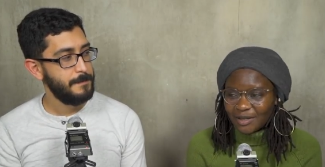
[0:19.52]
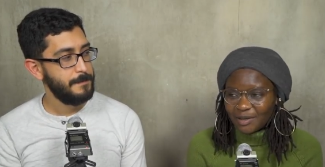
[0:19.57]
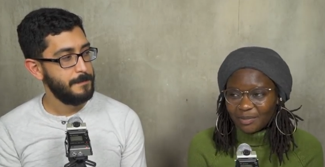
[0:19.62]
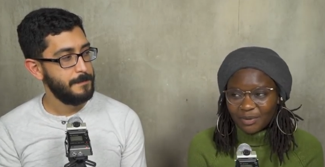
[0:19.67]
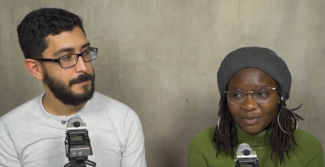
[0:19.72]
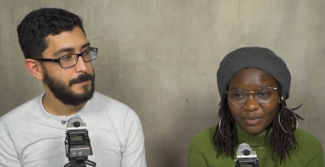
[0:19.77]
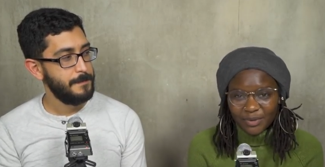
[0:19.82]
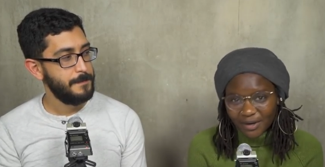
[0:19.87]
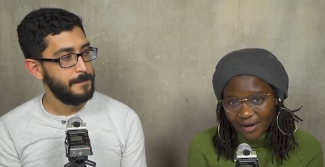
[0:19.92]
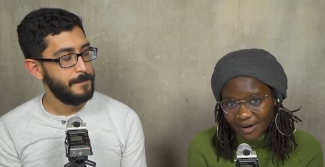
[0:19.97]

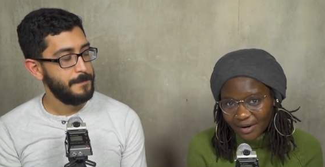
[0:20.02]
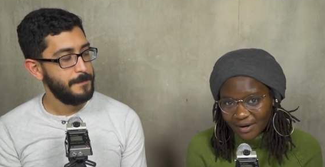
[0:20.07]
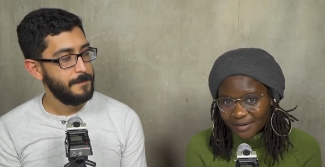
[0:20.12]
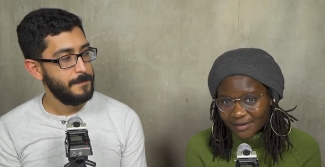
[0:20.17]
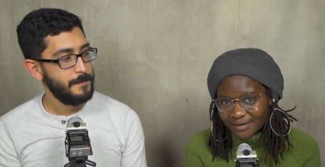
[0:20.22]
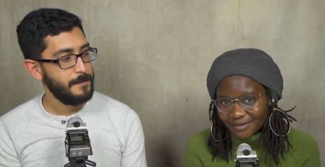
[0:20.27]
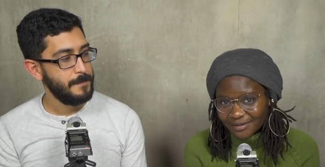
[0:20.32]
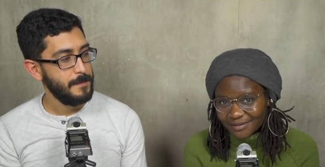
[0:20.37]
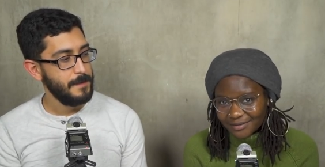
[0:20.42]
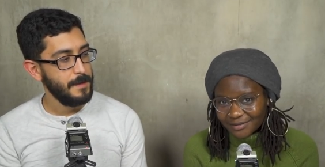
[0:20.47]
Speaker 1: but we
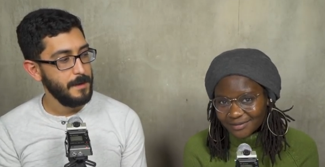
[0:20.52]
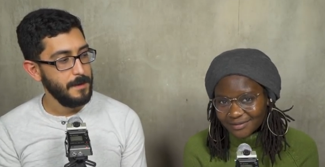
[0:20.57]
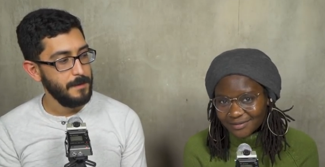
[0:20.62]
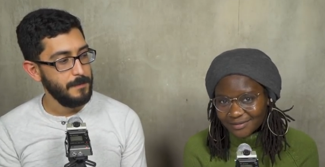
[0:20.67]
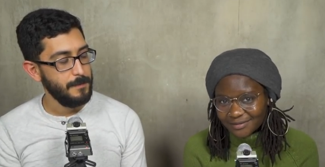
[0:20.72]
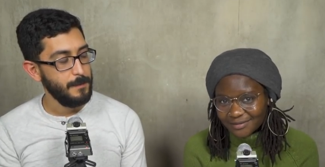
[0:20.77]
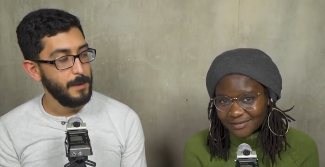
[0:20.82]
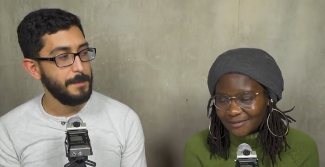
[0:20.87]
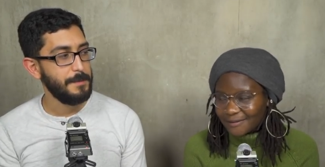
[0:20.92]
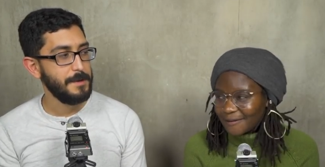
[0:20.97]
are.
Speaker 2: Uh,
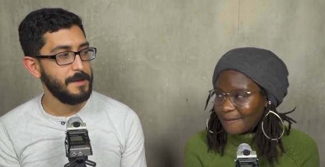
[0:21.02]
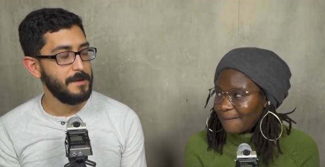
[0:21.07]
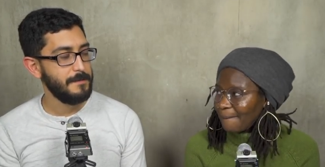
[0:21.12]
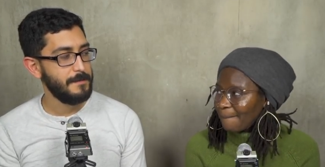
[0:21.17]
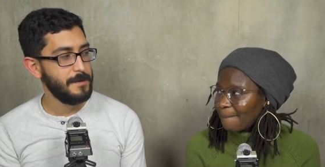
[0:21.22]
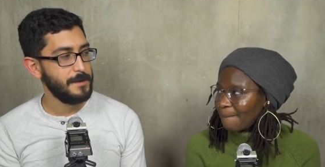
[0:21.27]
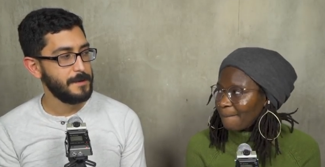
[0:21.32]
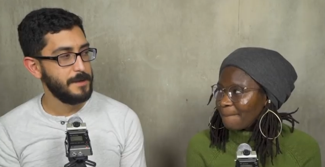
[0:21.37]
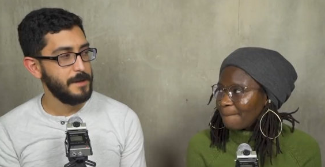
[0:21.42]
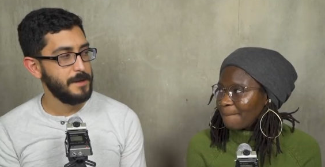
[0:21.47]
wait, we didn't
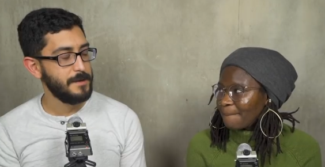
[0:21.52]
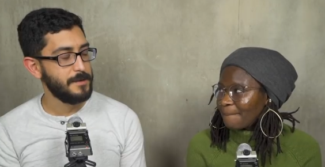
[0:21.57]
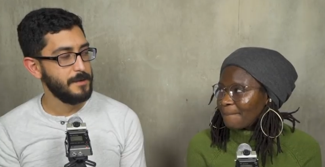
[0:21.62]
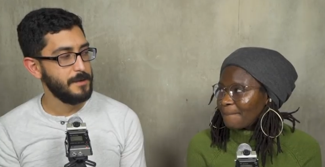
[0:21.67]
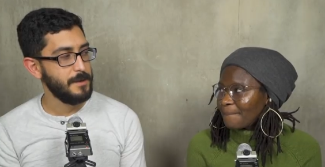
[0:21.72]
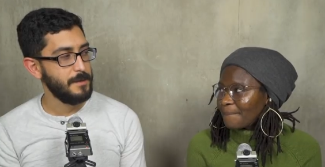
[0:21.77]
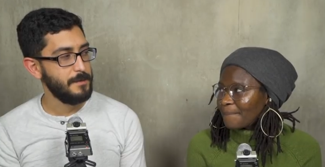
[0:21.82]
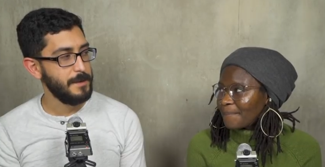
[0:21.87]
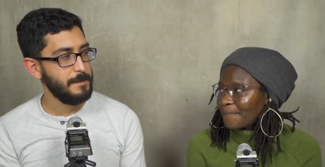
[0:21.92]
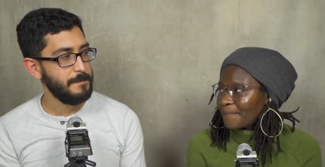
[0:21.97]
finish the intro,
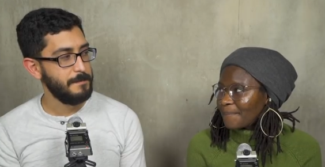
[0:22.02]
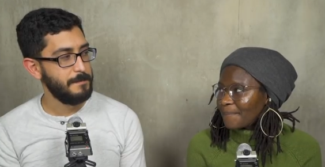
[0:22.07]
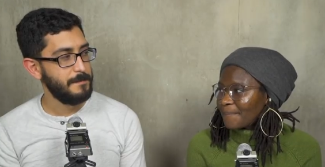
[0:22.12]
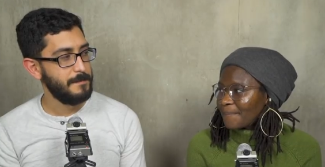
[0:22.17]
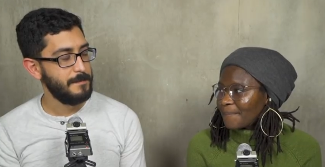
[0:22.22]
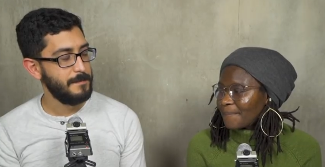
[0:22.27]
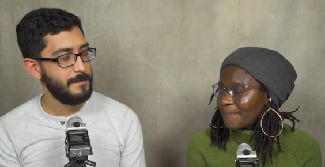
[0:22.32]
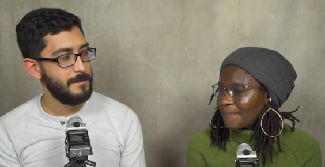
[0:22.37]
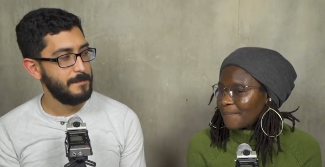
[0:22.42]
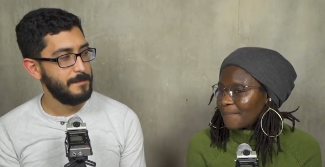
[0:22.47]
did we?
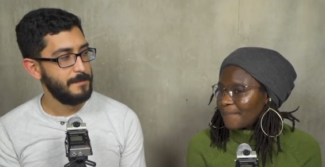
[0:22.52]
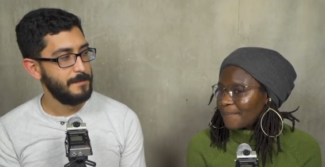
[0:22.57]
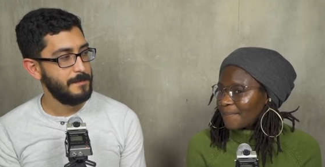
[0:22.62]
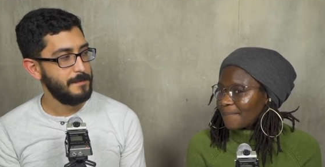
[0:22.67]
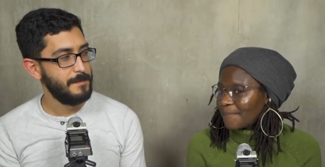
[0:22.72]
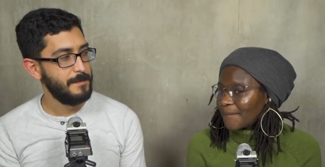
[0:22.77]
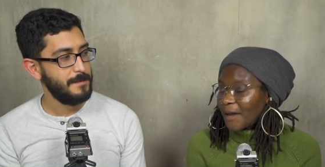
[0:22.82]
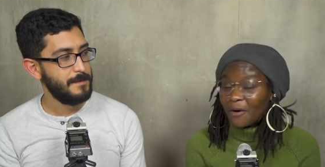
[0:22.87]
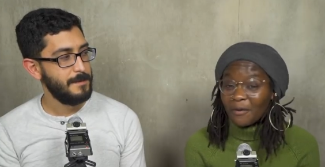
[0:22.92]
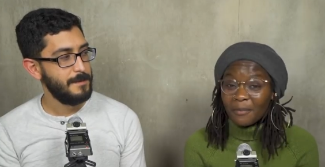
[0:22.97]

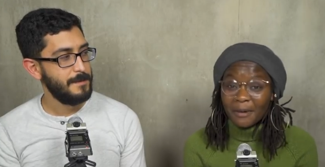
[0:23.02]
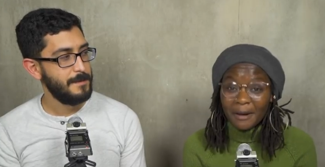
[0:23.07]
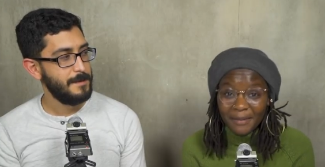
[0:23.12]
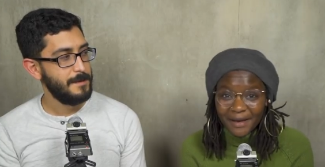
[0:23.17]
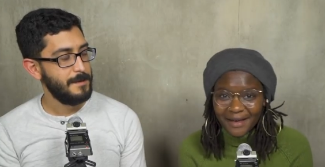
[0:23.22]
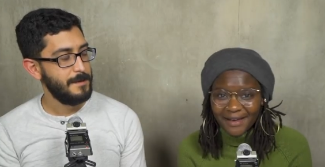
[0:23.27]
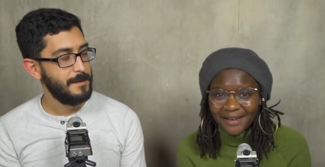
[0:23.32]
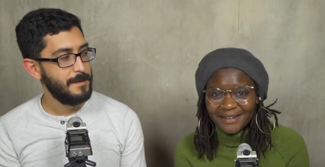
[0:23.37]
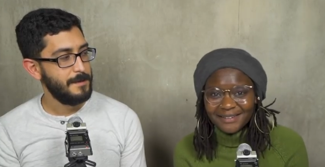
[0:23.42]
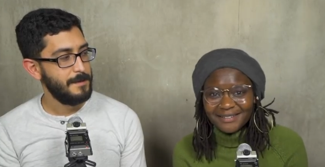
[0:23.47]
Speaker 1: Oh, my
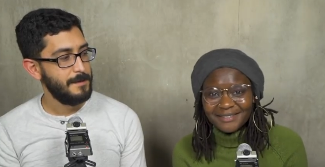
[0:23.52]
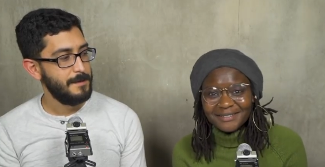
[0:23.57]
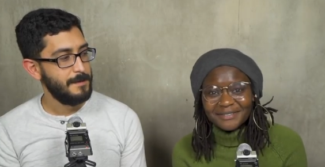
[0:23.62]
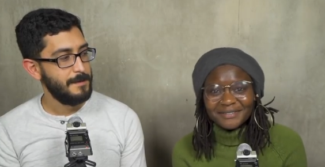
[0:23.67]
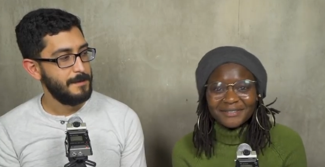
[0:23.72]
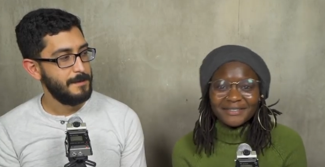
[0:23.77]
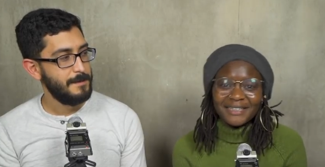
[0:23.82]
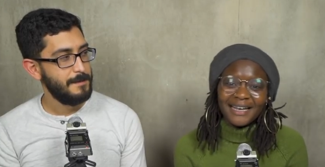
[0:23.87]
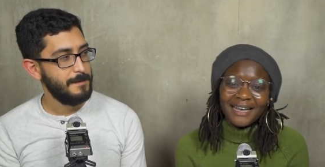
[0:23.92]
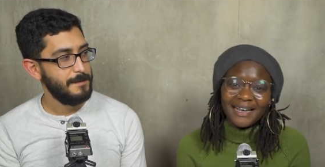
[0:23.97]
bad.
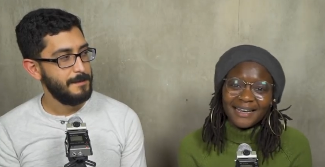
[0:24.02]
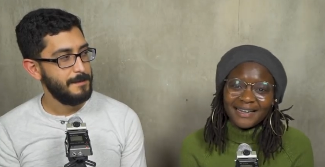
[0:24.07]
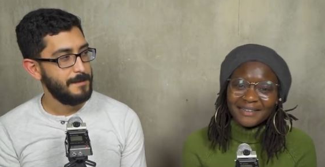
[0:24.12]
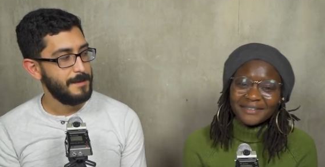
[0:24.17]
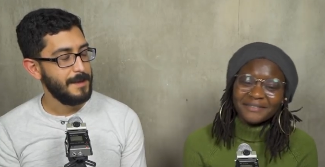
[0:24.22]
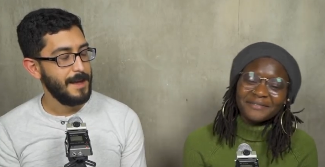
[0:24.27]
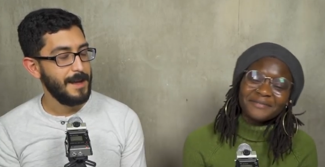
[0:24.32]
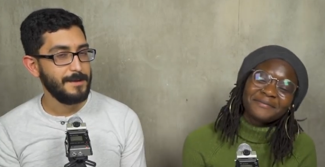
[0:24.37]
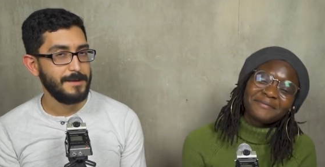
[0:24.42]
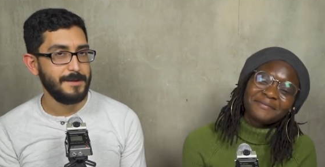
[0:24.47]

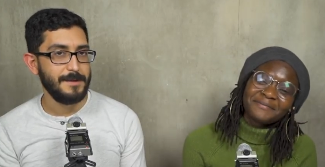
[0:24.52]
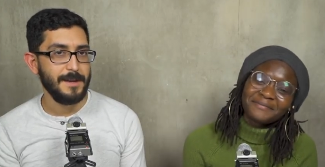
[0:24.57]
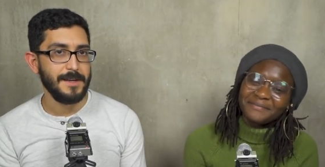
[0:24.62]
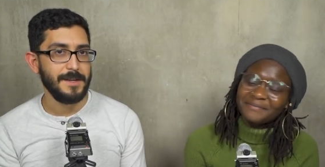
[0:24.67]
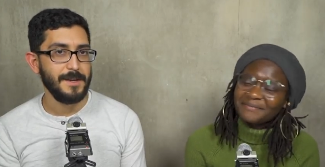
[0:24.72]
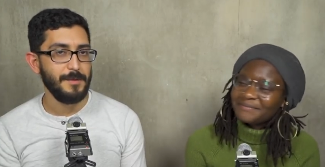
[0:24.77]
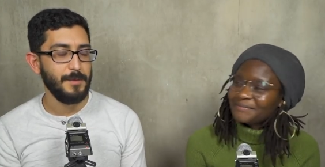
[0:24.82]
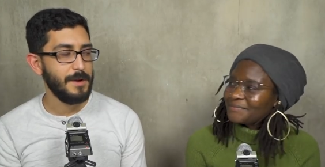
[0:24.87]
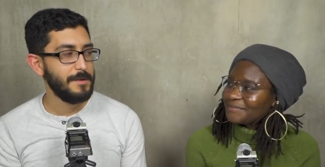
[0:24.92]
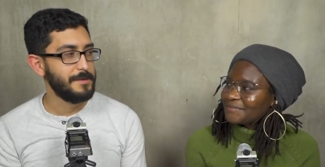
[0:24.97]
Dang.
Speaker 2: I, I
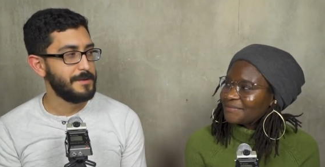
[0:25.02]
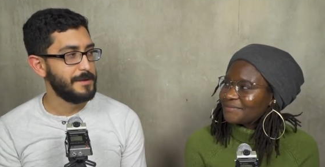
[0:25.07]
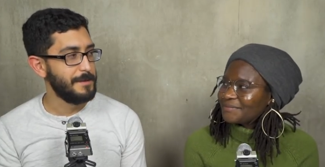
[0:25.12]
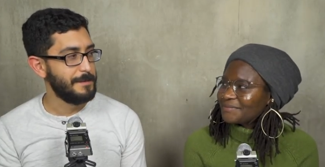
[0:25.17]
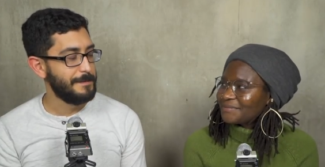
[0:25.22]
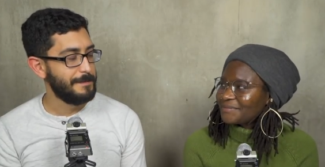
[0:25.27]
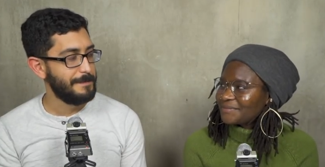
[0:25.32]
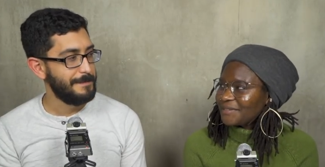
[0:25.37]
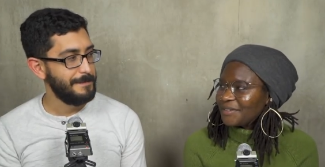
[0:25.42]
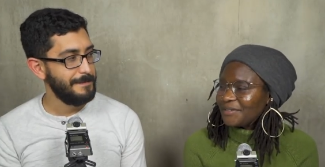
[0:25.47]
derailed
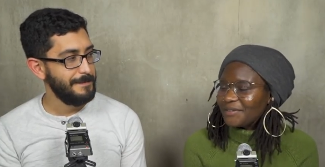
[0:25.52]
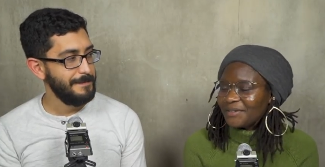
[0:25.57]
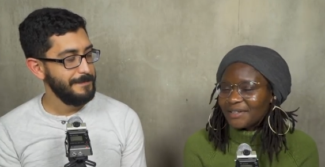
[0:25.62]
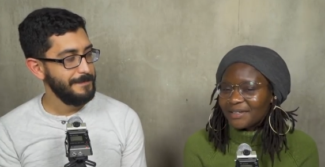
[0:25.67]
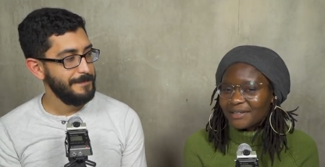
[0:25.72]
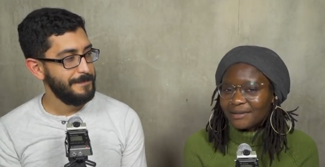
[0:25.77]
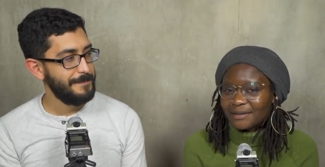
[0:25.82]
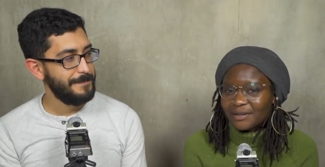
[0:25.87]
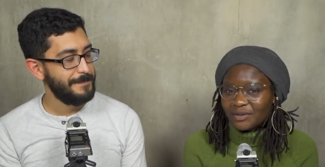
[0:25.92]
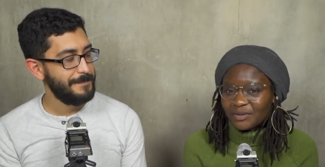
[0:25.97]
Speaker 1: you. You
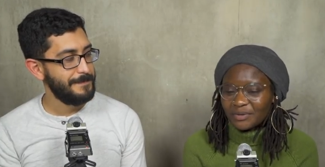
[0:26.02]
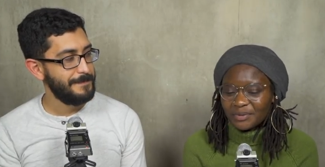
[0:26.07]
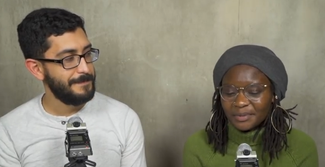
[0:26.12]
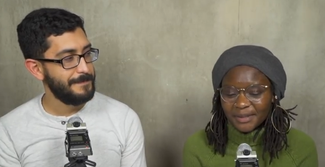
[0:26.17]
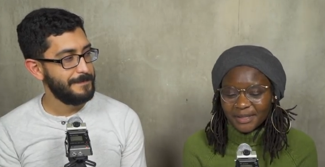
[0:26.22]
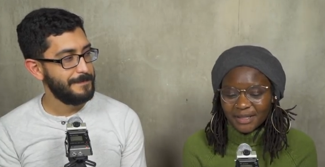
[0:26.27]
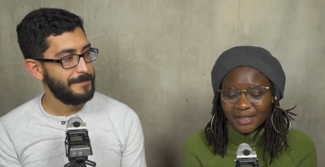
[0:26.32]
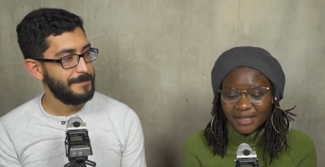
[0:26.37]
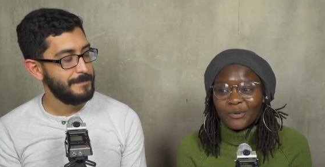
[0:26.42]
did, a little bit.